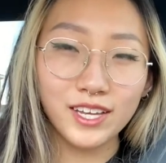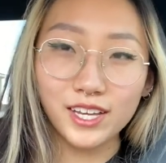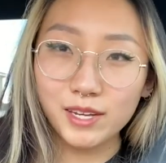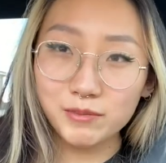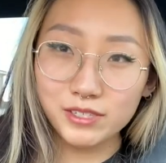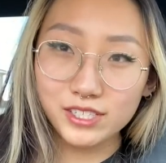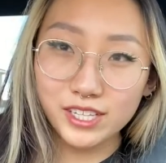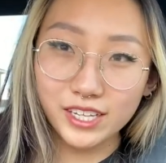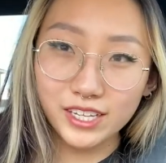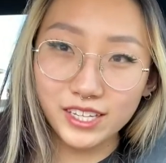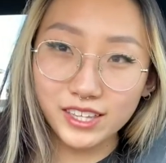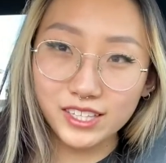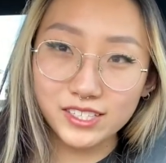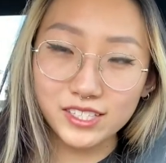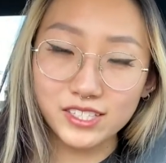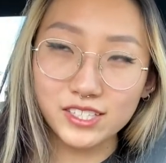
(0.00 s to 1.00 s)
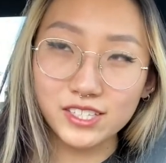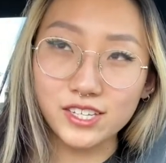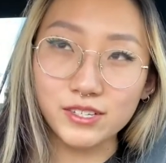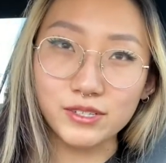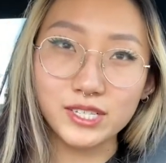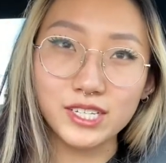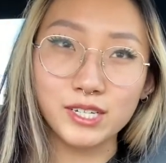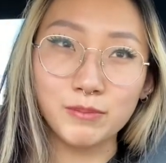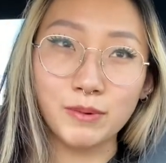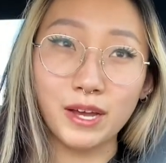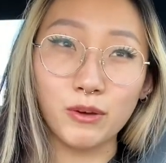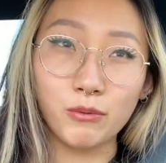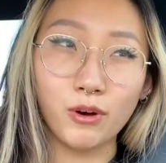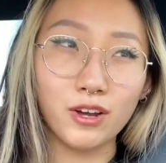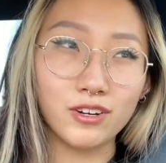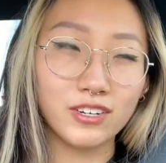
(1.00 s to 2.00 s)
I'm just taking this excuse to buy
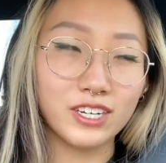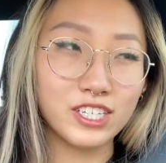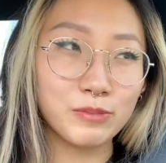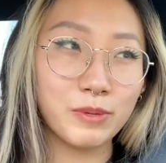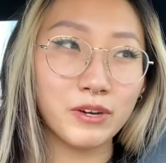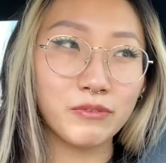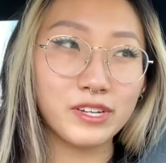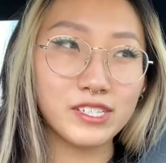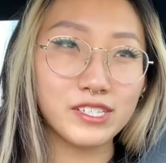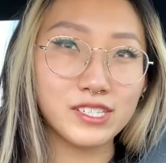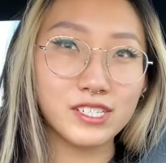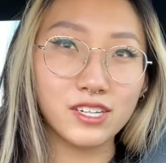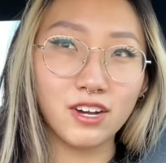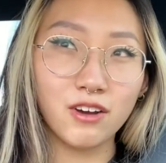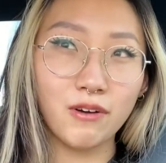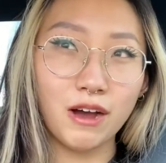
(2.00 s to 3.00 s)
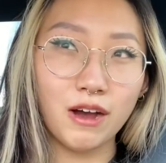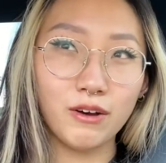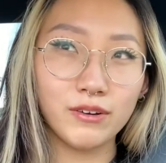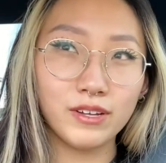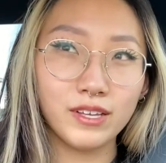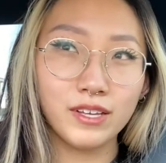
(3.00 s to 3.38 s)
water as my reason to go out.